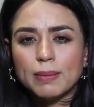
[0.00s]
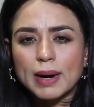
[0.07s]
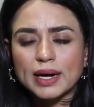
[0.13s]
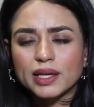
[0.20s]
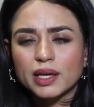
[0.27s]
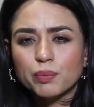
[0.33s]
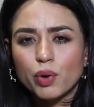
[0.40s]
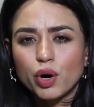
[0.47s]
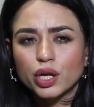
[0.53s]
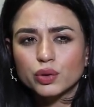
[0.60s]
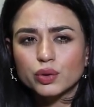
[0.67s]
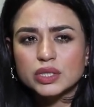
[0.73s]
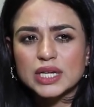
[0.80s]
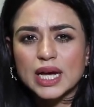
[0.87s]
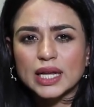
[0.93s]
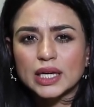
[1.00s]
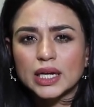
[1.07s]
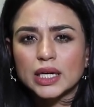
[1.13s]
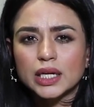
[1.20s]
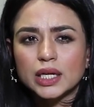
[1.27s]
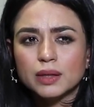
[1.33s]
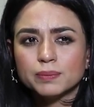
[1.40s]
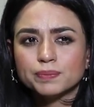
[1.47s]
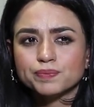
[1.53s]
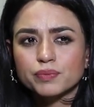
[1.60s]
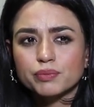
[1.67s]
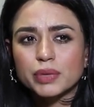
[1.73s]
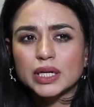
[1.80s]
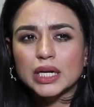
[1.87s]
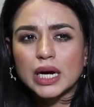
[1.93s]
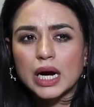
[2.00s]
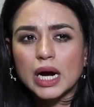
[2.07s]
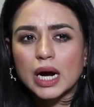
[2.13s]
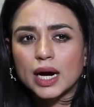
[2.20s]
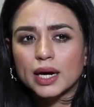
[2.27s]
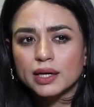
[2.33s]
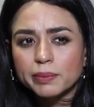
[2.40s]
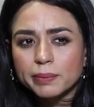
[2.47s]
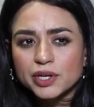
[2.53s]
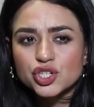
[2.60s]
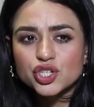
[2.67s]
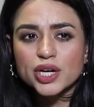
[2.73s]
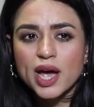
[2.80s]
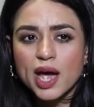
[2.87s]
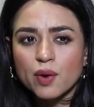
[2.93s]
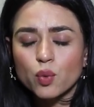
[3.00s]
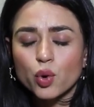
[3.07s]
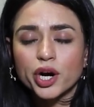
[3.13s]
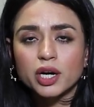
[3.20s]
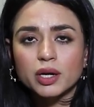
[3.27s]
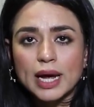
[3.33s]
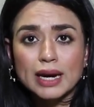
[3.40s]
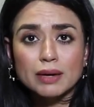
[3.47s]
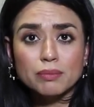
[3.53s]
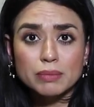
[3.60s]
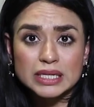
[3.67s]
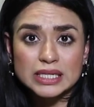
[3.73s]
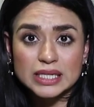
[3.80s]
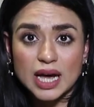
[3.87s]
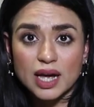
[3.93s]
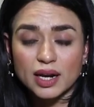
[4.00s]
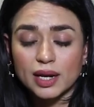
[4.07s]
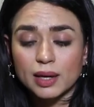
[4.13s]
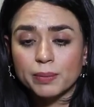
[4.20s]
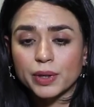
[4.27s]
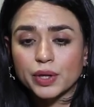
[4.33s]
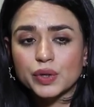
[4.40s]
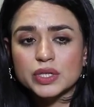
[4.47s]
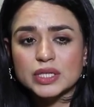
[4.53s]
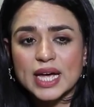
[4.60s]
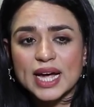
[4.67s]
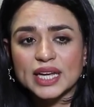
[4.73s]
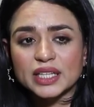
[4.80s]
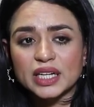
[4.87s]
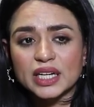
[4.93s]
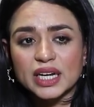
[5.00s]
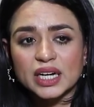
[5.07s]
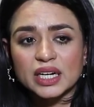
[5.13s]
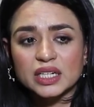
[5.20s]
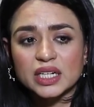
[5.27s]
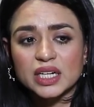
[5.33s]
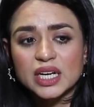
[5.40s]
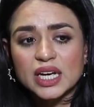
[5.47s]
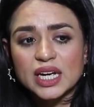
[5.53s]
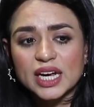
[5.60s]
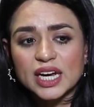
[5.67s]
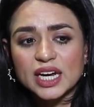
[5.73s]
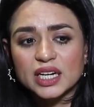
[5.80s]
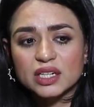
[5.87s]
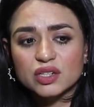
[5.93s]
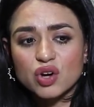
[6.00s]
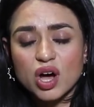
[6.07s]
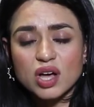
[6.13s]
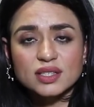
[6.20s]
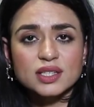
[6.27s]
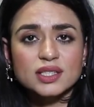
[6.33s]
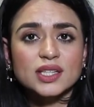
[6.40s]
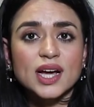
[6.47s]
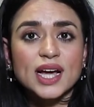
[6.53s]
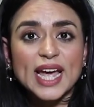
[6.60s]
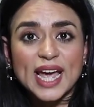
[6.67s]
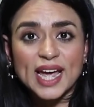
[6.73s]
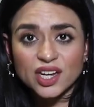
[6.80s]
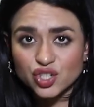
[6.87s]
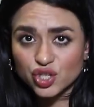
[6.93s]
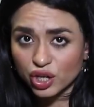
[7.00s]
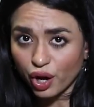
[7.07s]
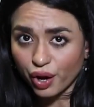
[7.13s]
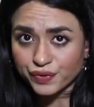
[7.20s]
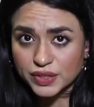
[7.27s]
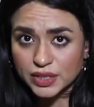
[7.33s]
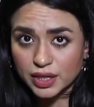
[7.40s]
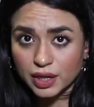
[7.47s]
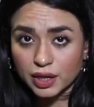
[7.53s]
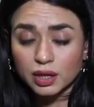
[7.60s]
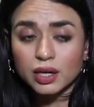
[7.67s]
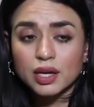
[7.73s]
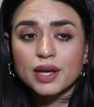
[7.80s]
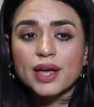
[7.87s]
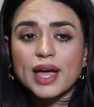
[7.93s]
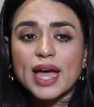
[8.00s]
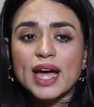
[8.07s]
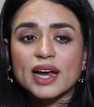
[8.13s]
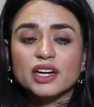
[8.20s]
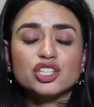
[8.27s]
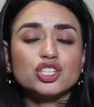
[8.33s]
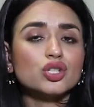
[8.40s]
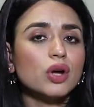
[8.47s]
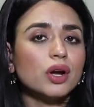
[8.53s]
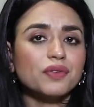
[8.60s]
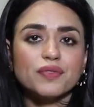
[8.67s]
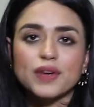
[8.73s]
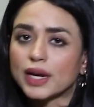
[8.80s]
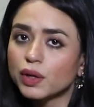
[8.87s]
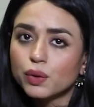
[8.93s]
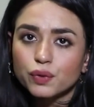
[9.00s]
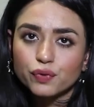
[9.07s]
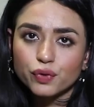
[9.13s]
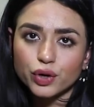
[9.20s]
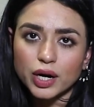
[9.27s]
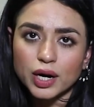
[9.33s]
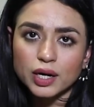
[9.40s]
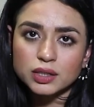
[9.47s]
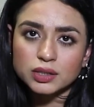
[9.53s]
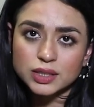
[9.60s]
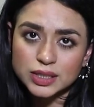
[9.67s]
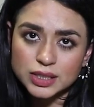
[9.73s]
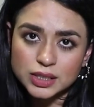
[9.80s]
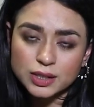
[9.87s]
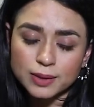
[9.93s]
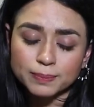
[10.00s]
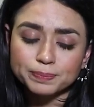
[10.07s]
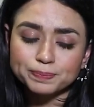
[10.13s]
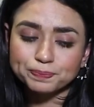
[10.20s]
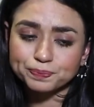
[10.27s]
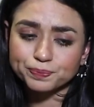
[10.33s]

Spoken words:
baki bahut kuch zyada nahi But haan, hari mirchi I avoid and masale because I think it causes the aging of skin and it's not very good for our system